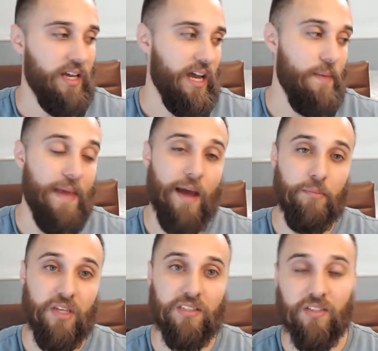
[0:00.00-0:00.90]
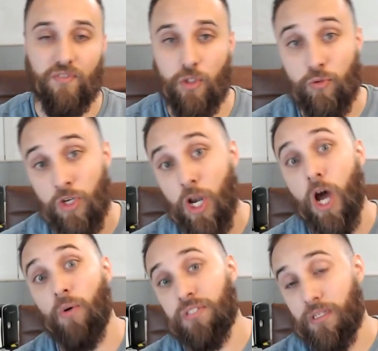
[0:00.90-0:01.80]
And that means if you
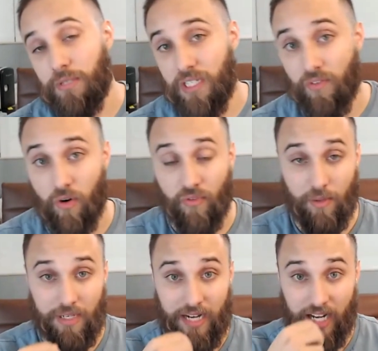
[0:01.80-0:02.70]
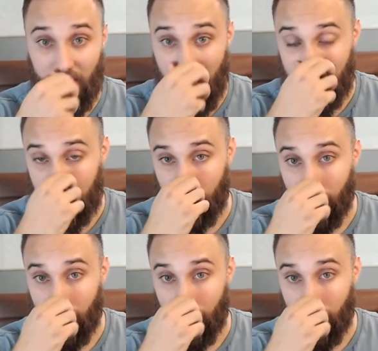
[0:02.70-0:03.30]
know it's going to be difficult for them to digest,